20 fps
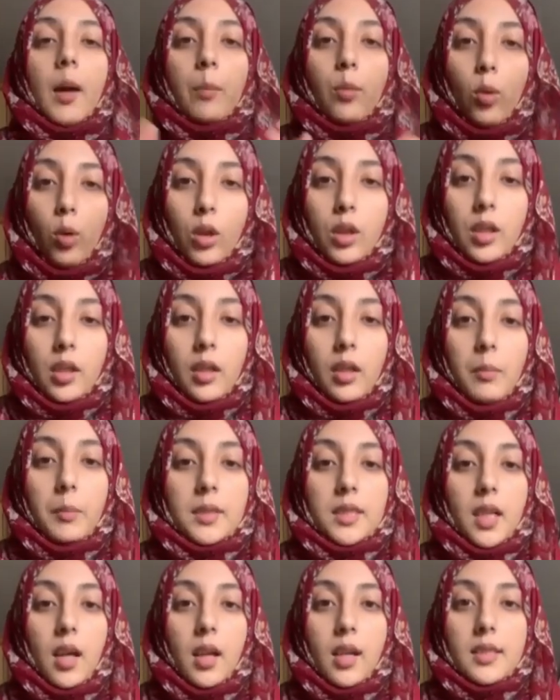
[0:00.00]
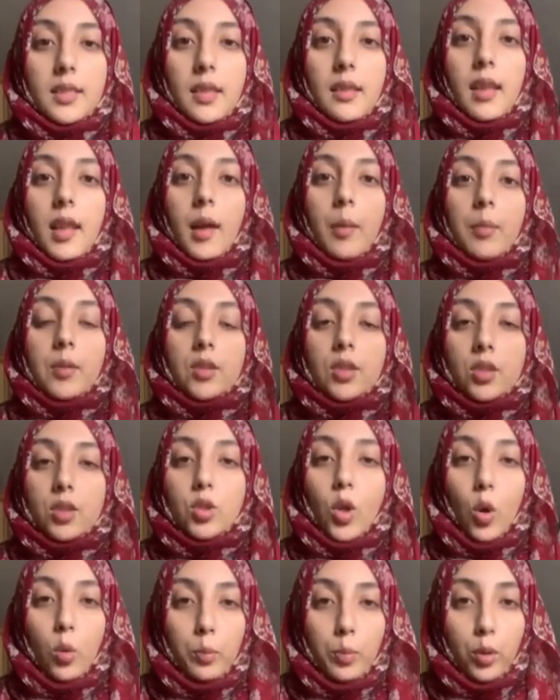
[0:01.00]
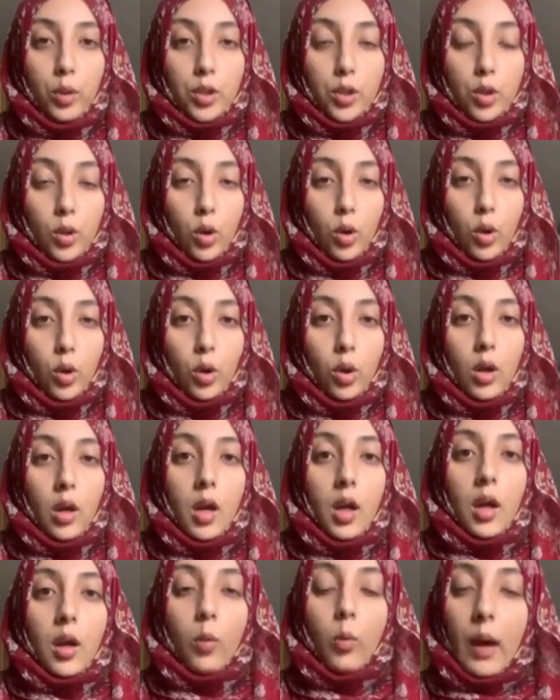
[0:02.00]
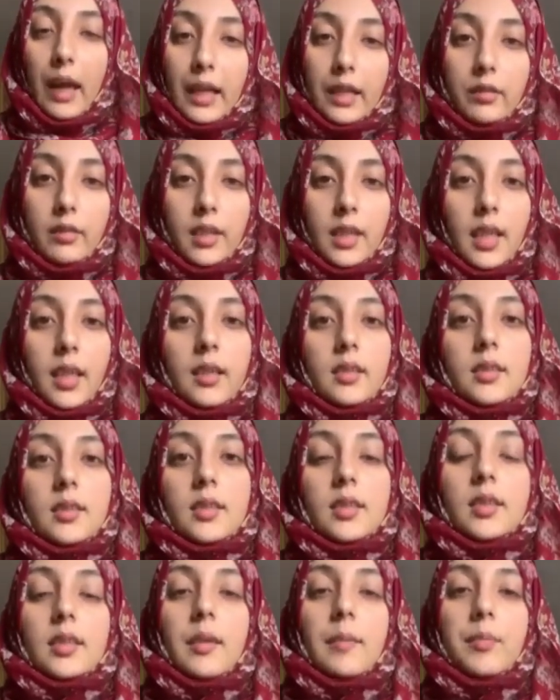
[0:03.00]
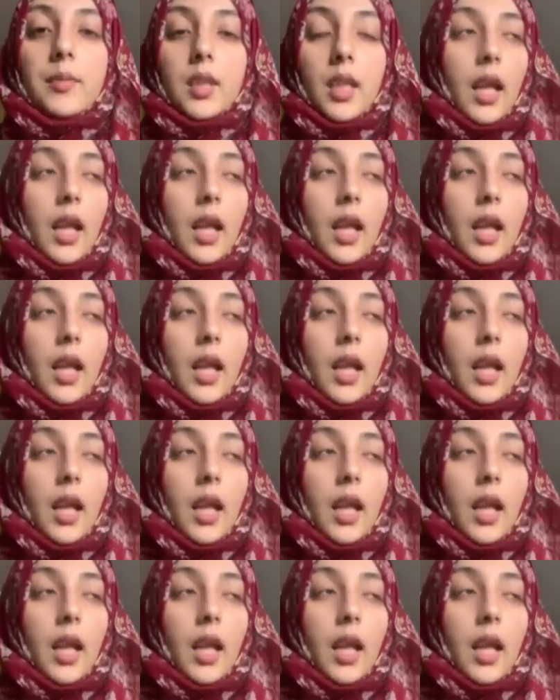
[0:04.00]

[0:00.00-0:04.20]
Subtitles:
put all of the masalas in there, but just don't put your wet ingredients,